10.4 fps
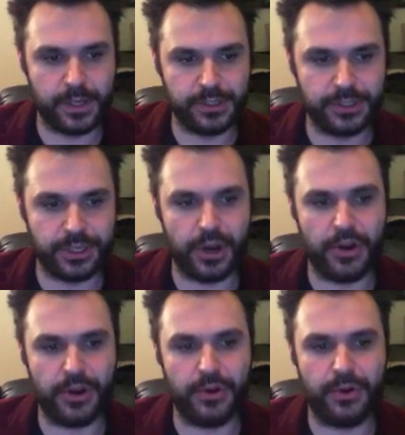
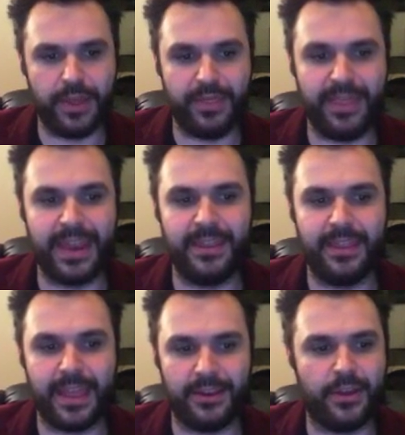So then,
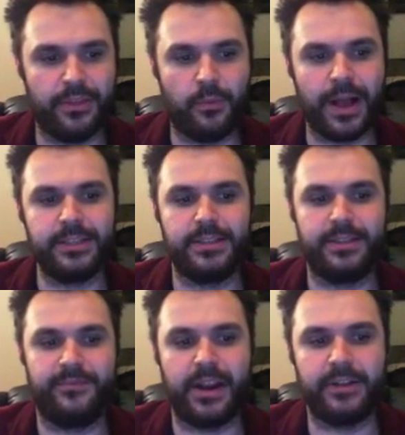
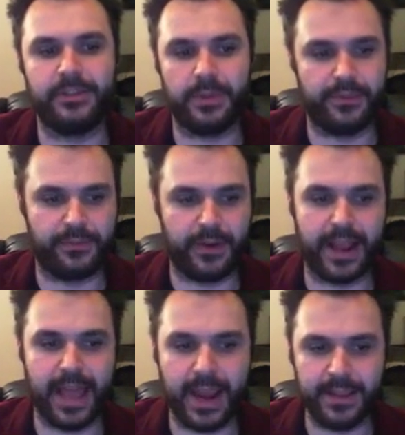the veterans with the
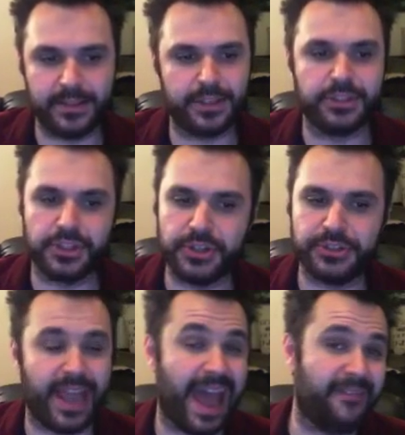frag cannons can
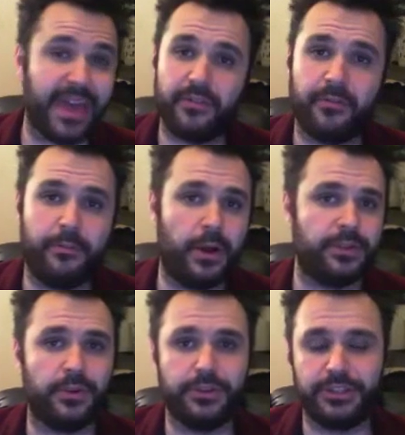choose to have either a
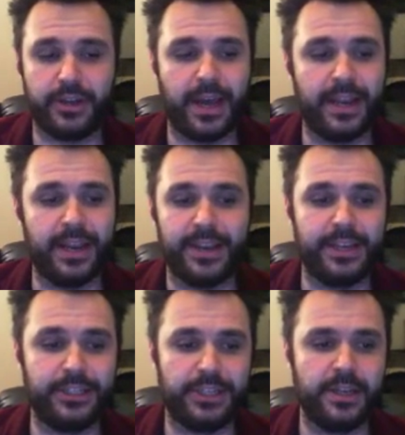bolter or shotgun in
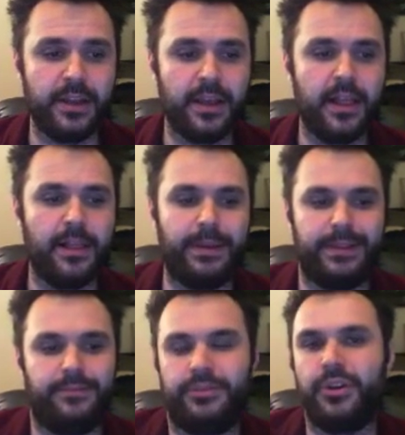addition,
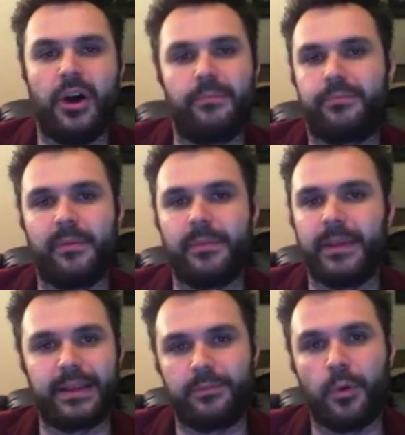but you're not
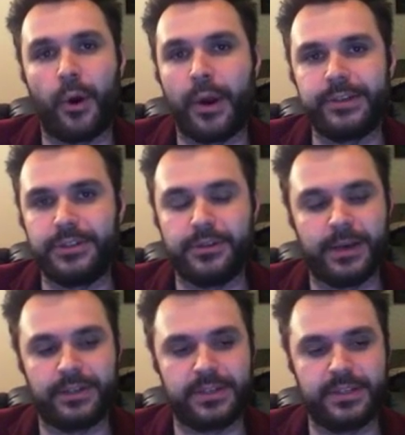probably worrying too much because